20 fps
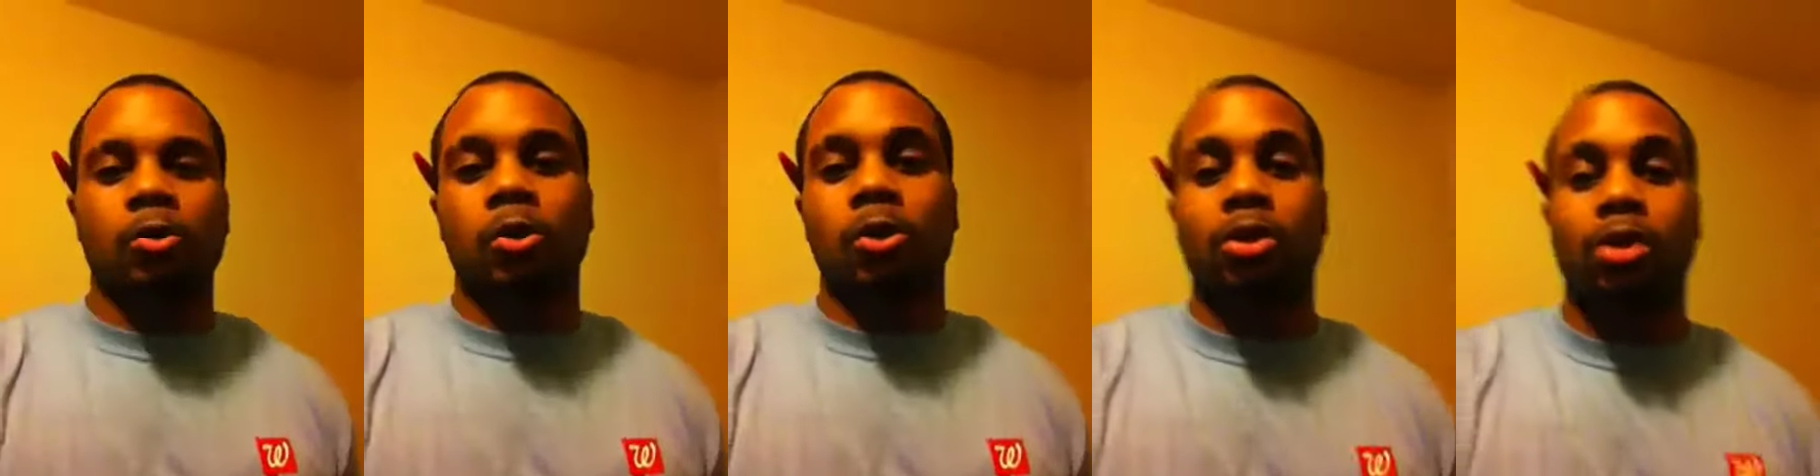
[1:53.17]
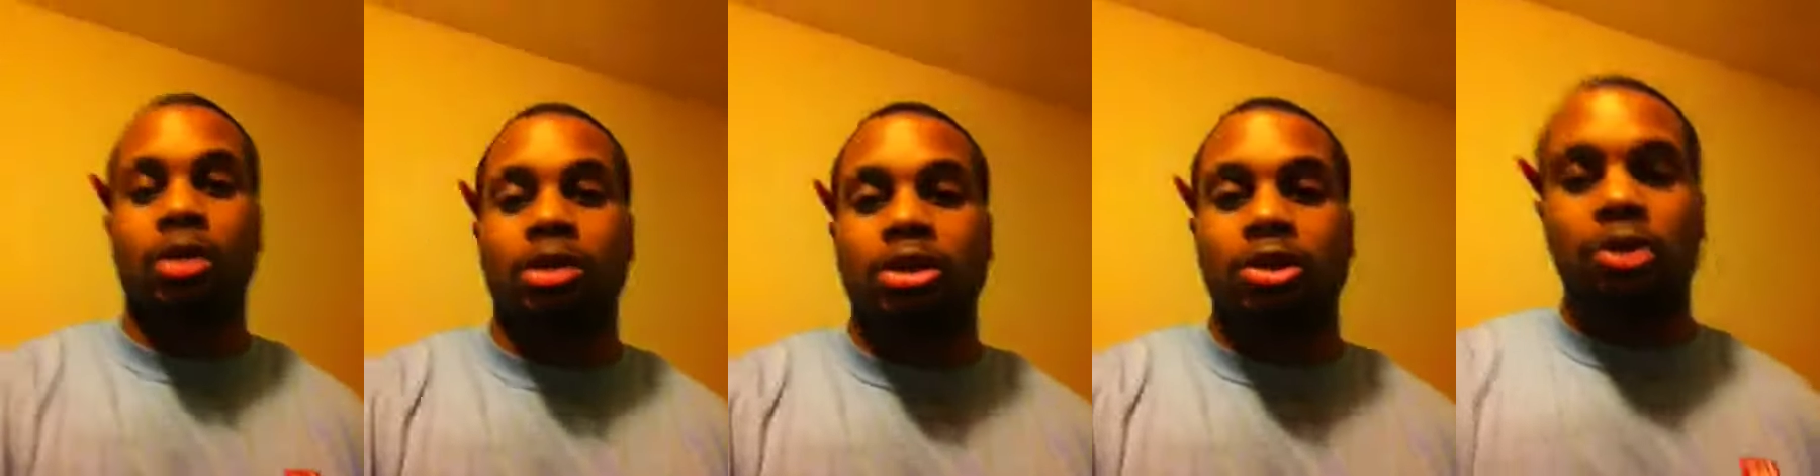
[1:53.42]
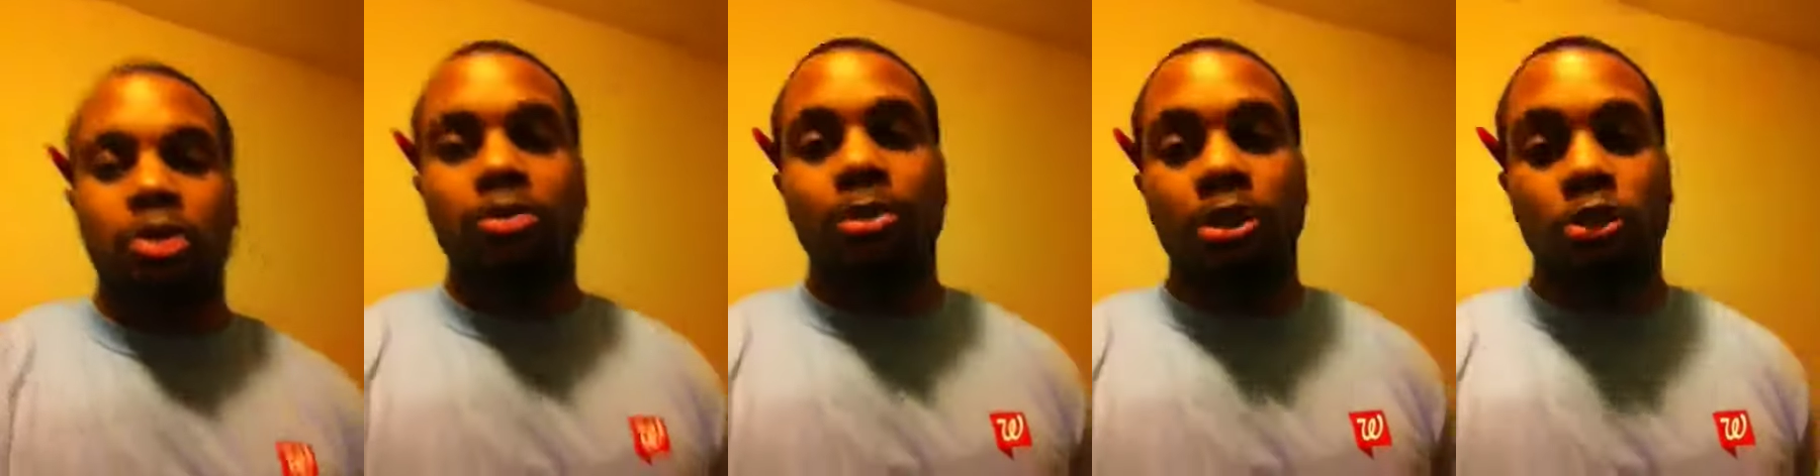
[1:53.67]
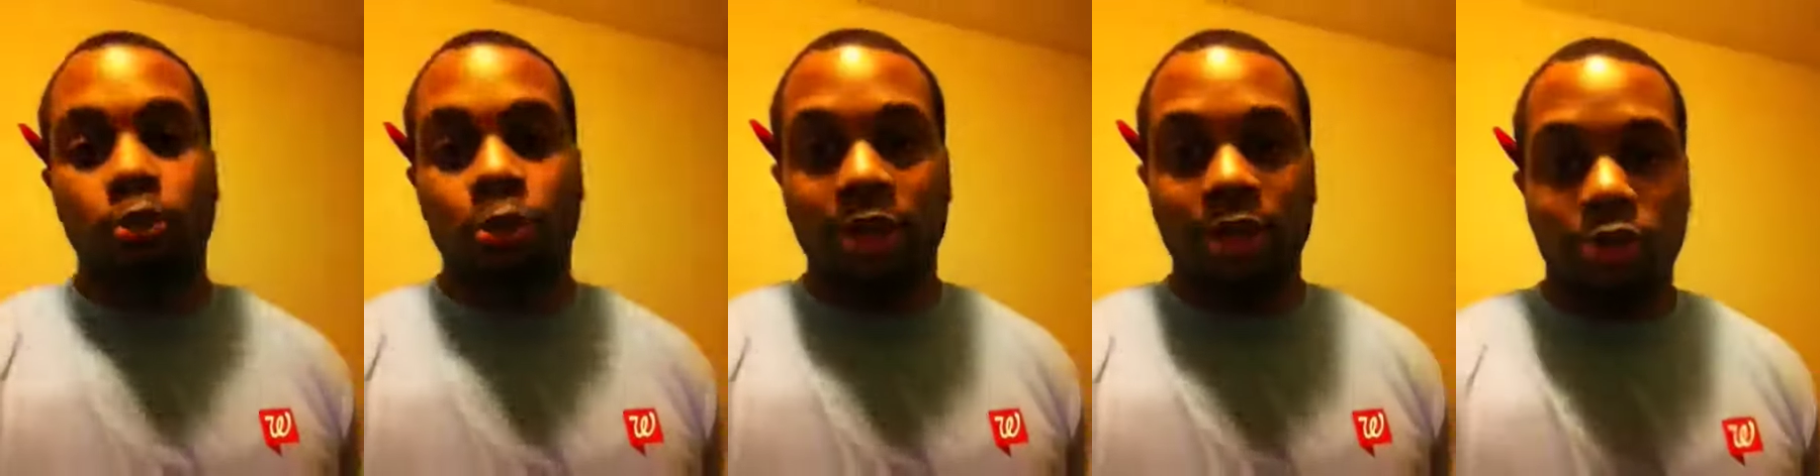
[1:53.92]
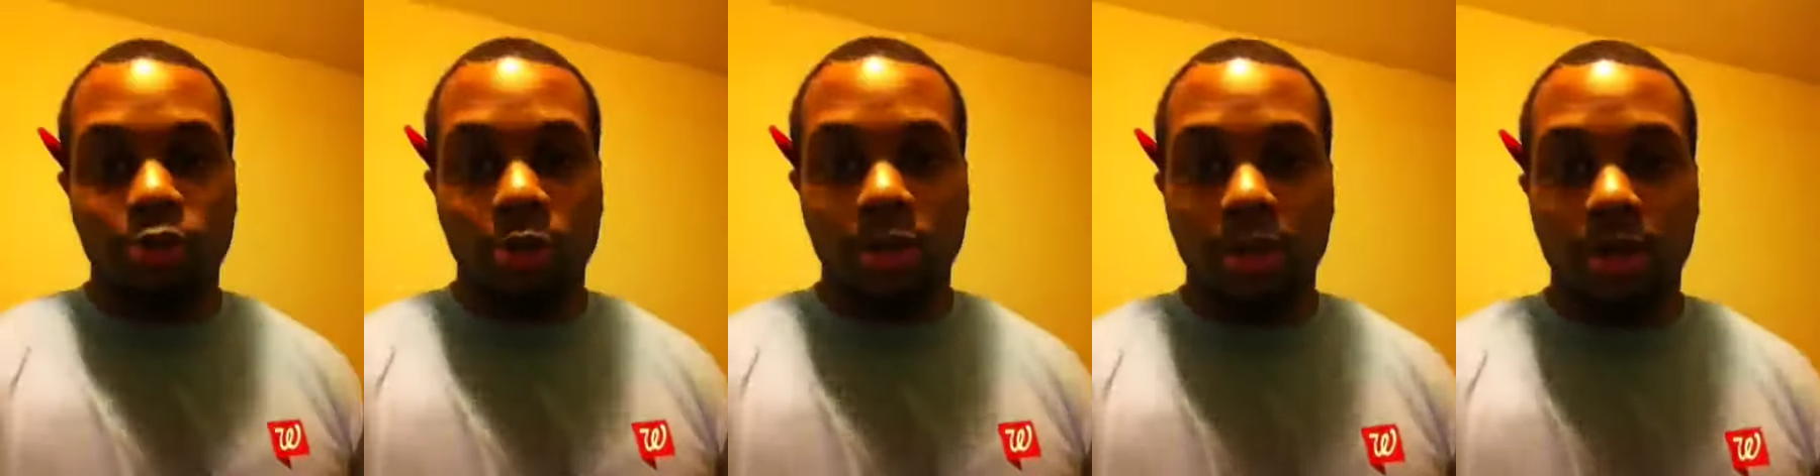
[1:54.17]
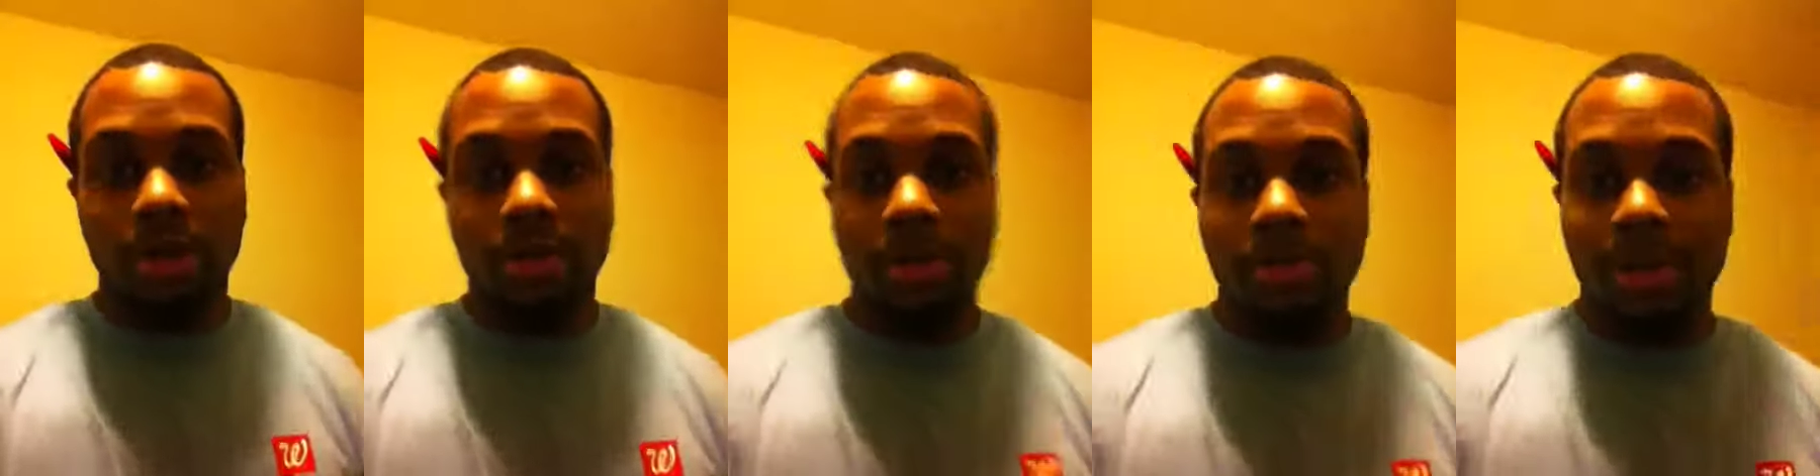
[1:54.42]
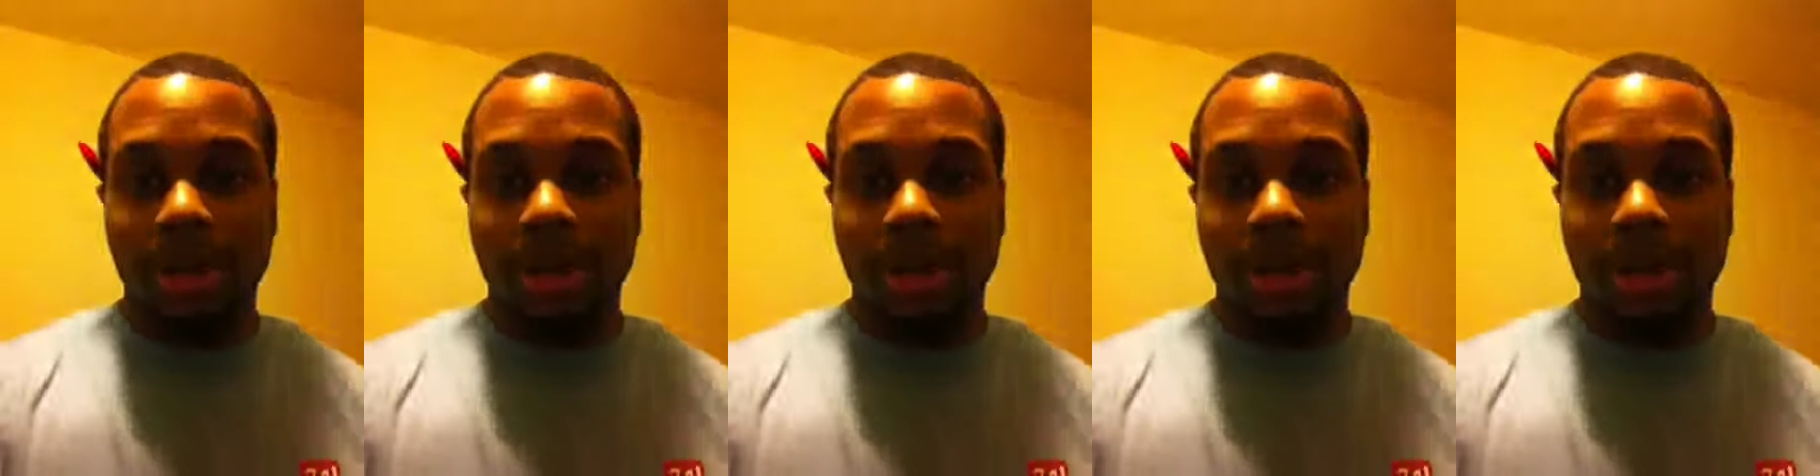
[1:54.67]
road, excuse me, 3-3, you hear me?